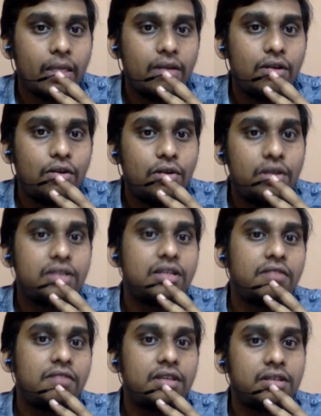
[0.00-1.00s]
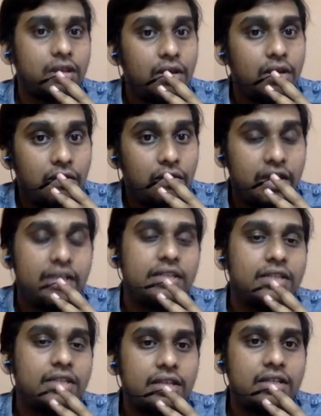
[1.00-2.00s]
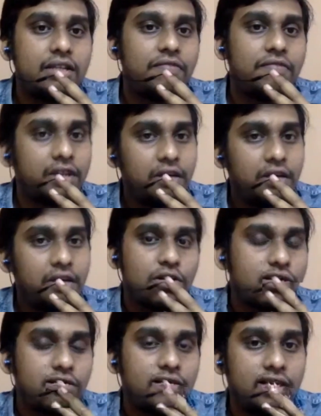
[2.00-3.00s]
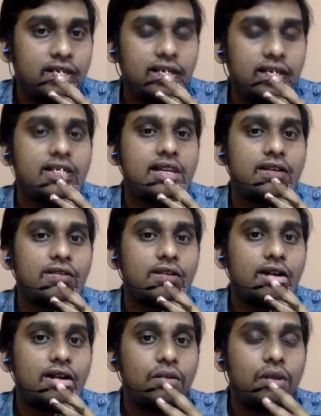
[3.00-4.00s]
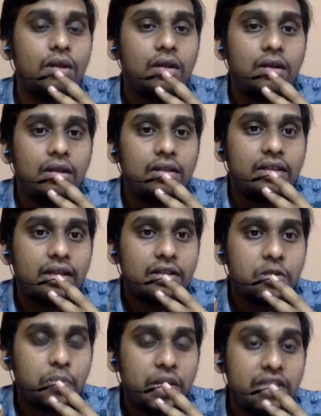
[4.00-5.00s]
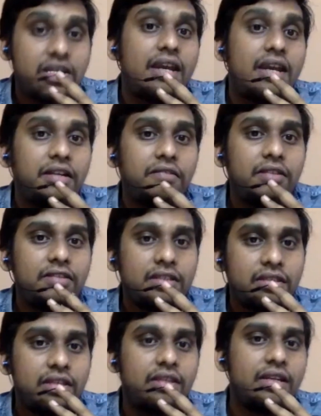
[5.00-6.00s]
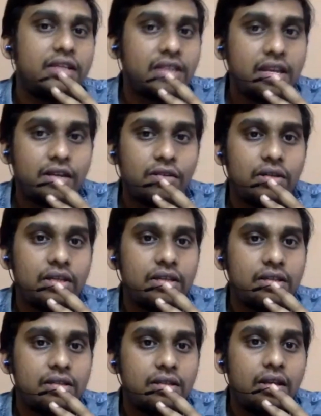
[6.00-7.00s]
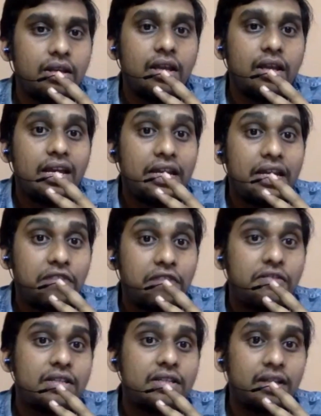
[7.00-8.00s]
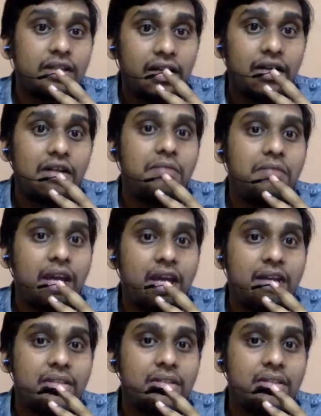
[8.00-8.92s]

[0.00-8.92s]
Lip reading: Odisha was very seriously affected because of the Titli cyclone. Now, the speciality with this Titli cyclone is it was termed as